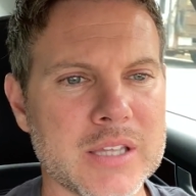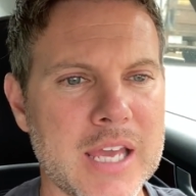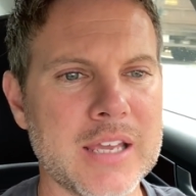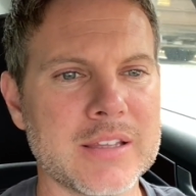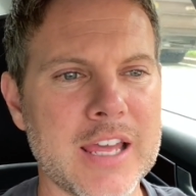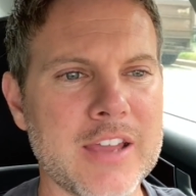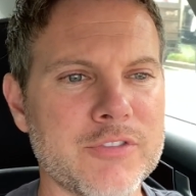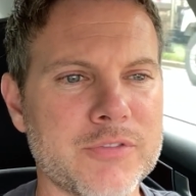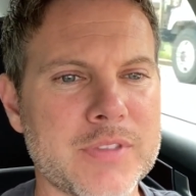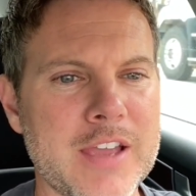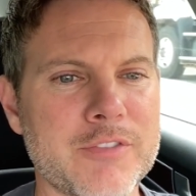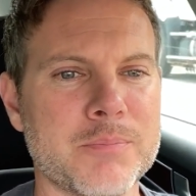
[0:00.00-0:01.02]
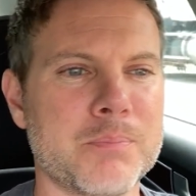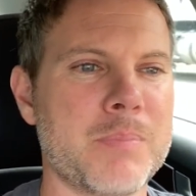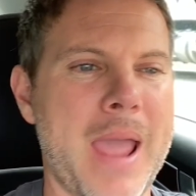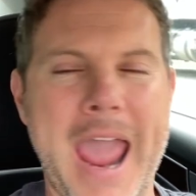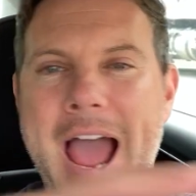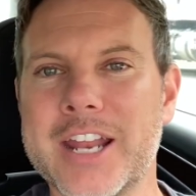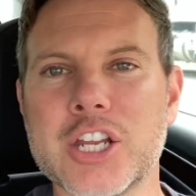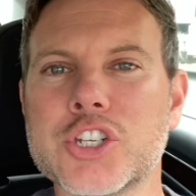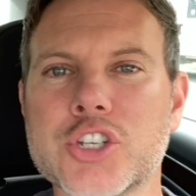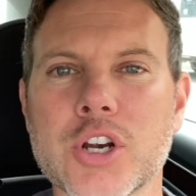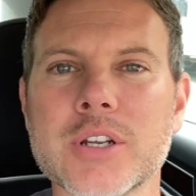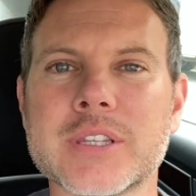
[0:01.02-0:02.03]
they've added
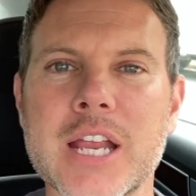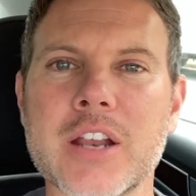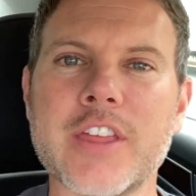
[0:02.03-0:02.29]
dirt there,